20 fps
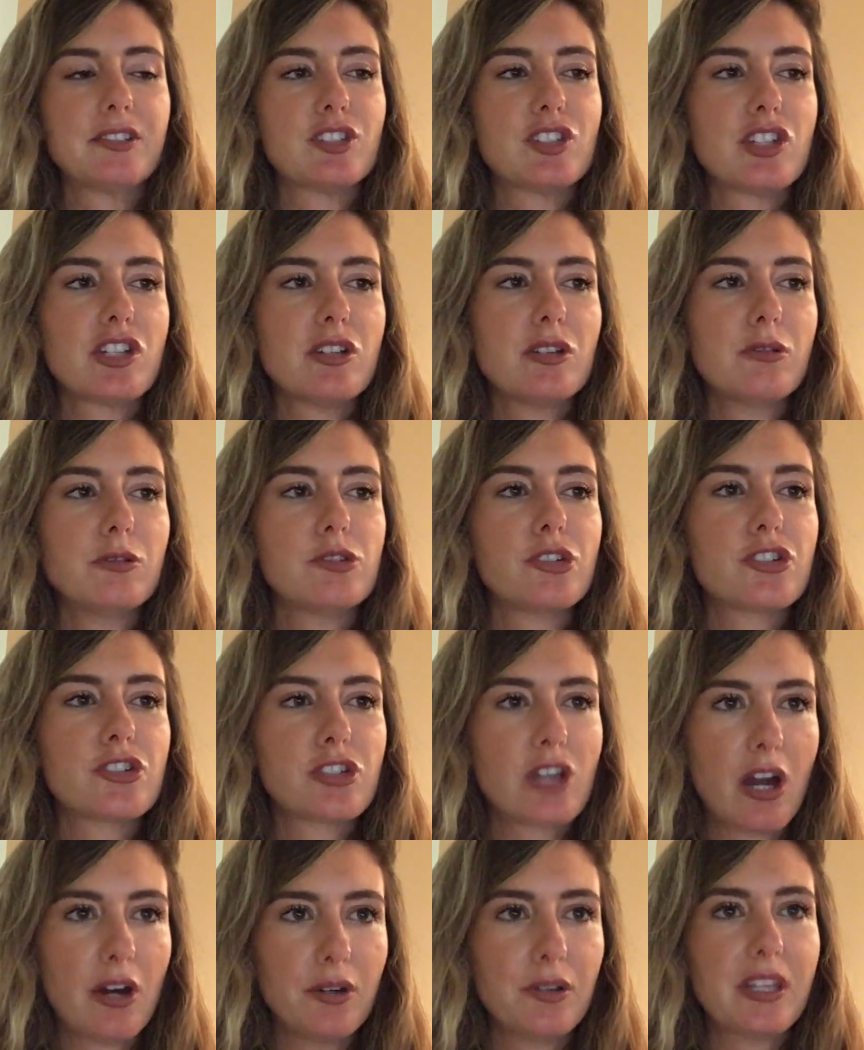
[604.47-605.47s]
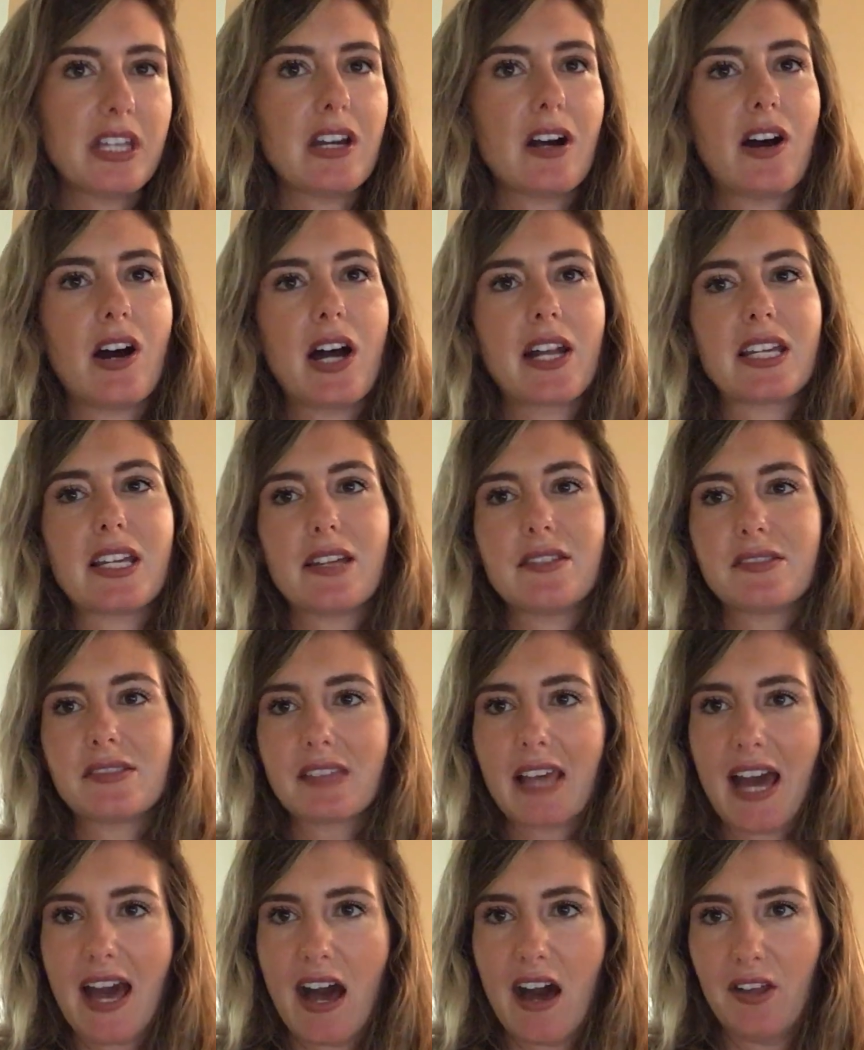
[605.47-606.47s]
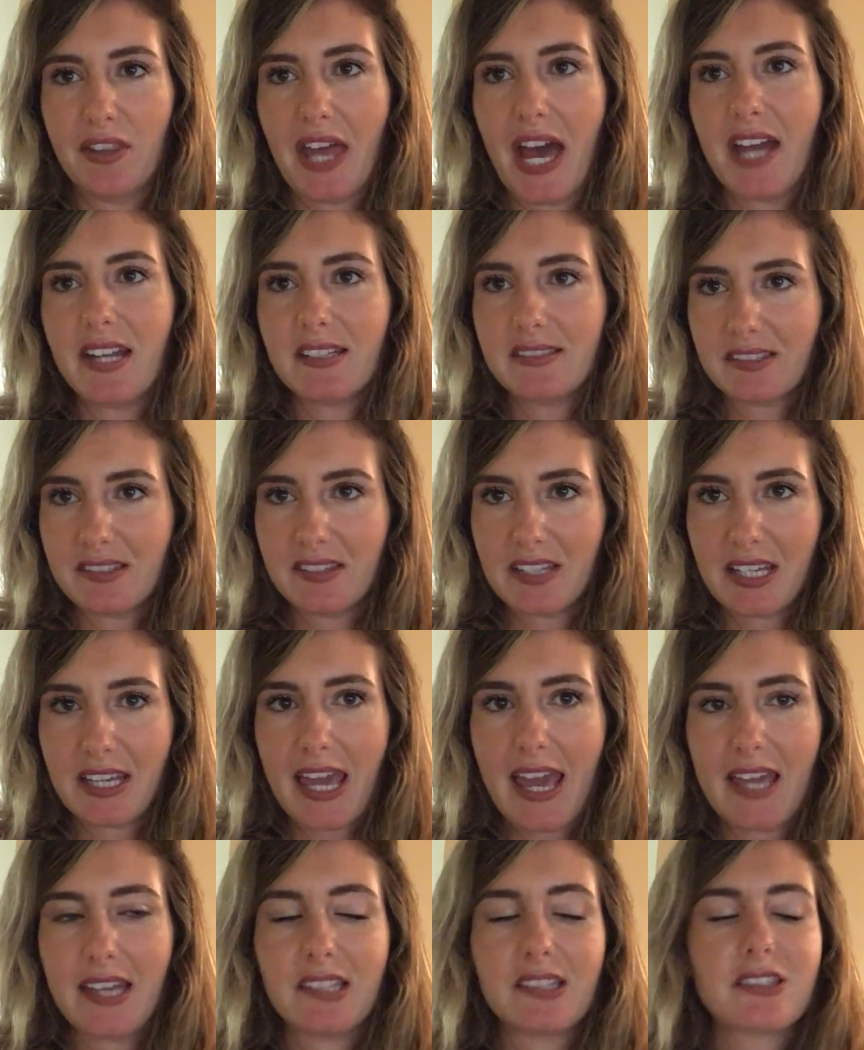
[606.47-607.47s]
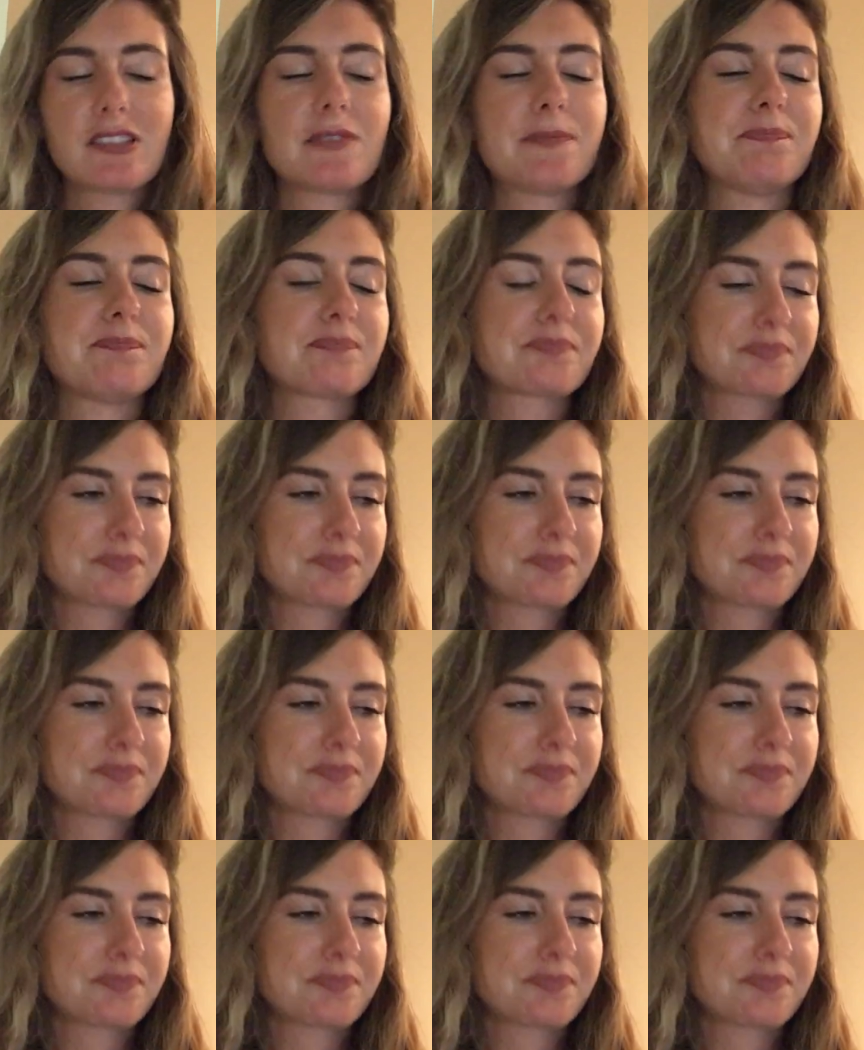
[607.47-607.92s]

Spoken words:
to show the audience how that is the case.